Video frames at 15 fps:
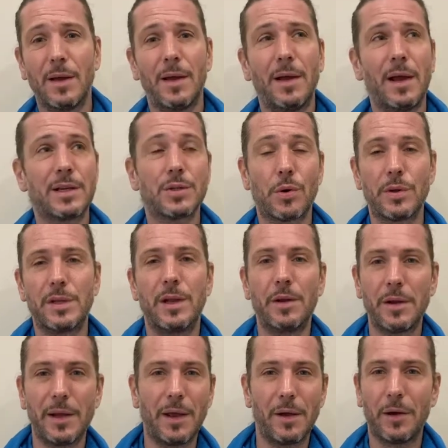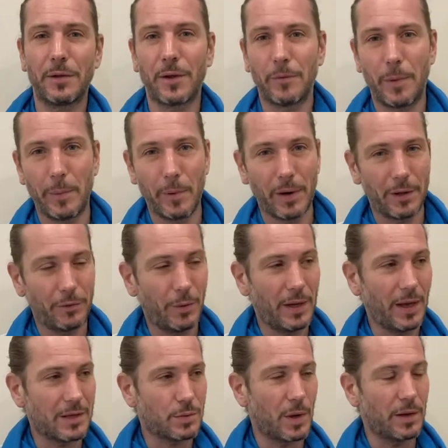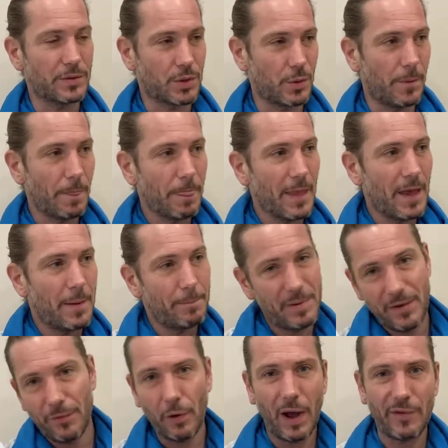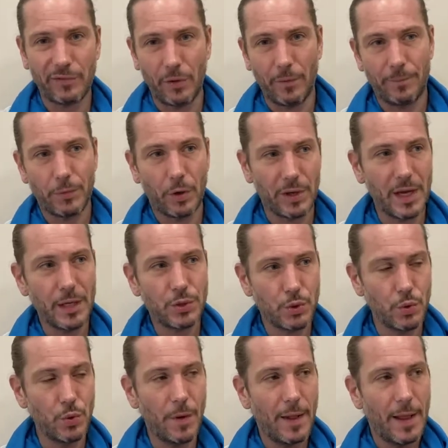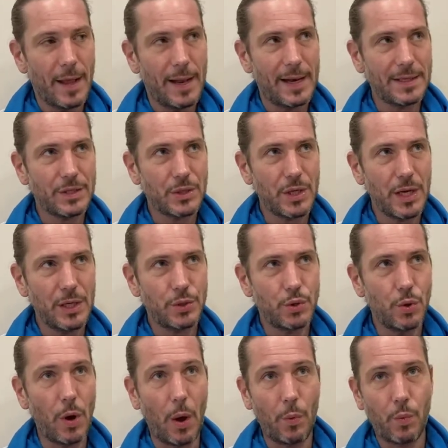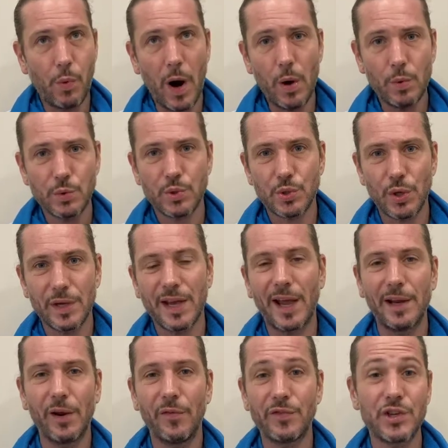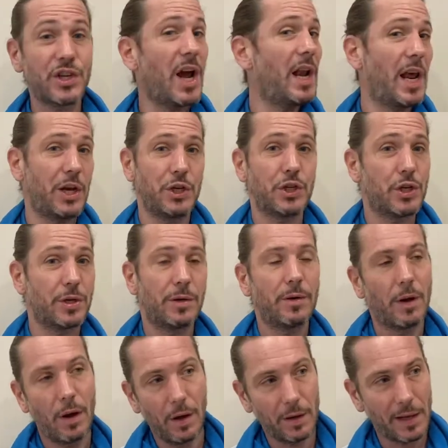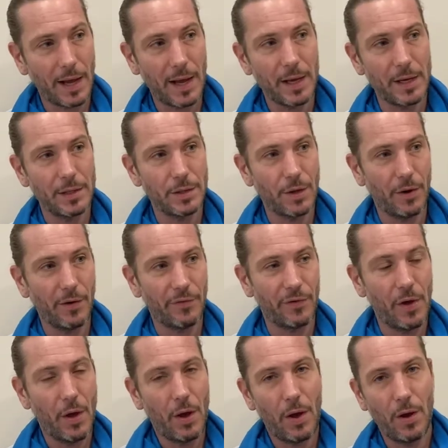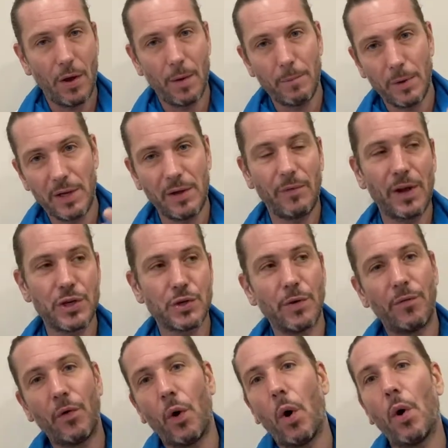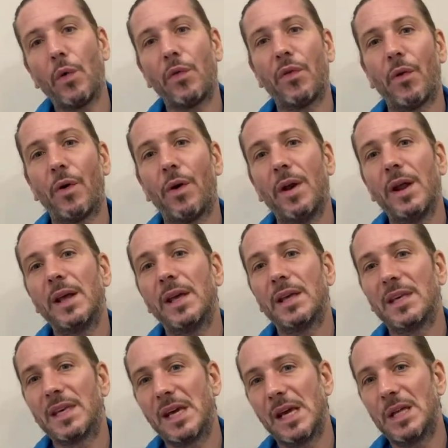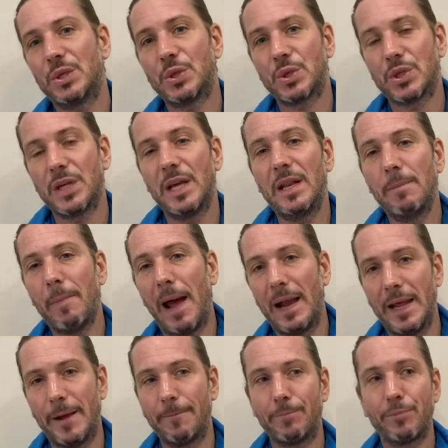extraordinary. A lot of people are doing as well. So before, after, okay, let's say to arouse a kind of challenge, a kind of motivation for other kids in Bali,